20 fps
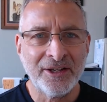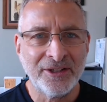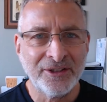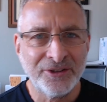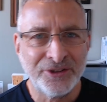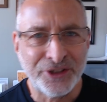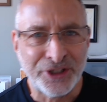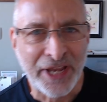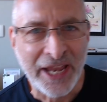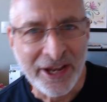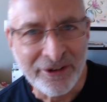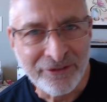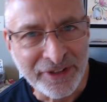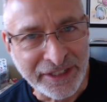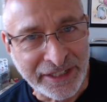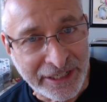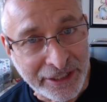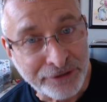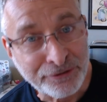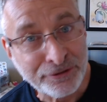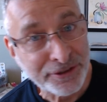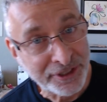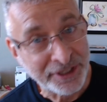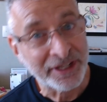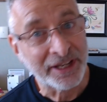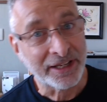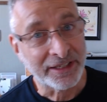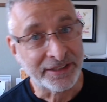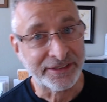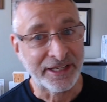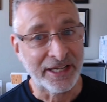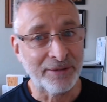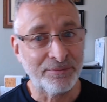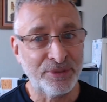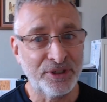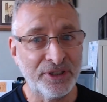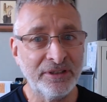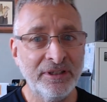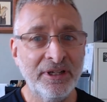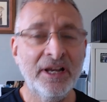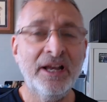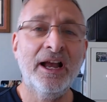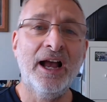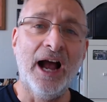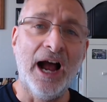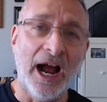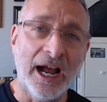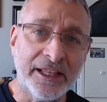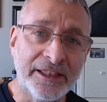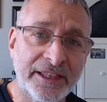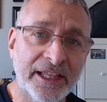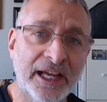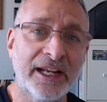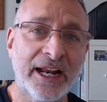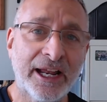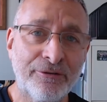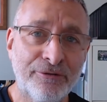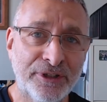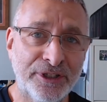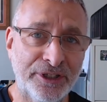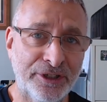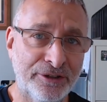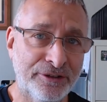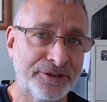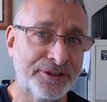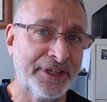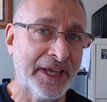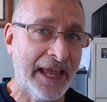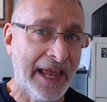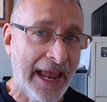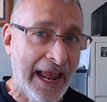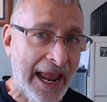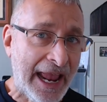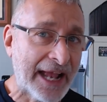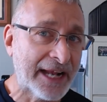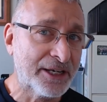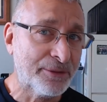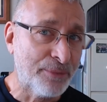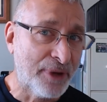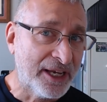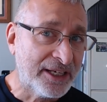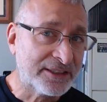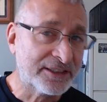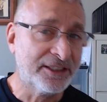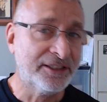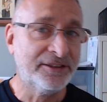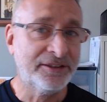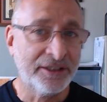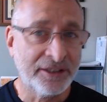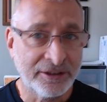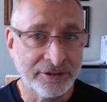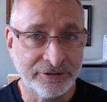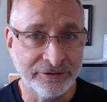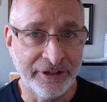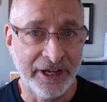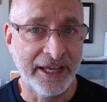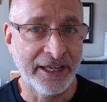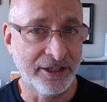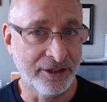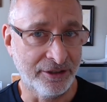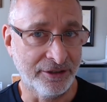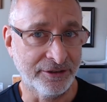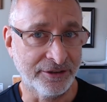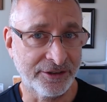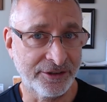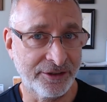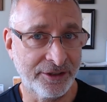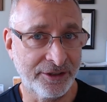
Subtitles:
To have an interesting example, I thought I would use animation layers.